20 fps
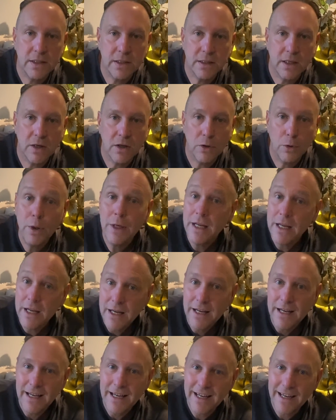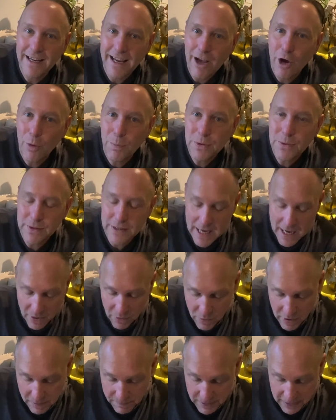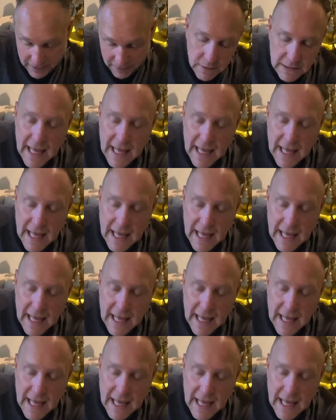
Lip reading: So it helps with that quite a bit.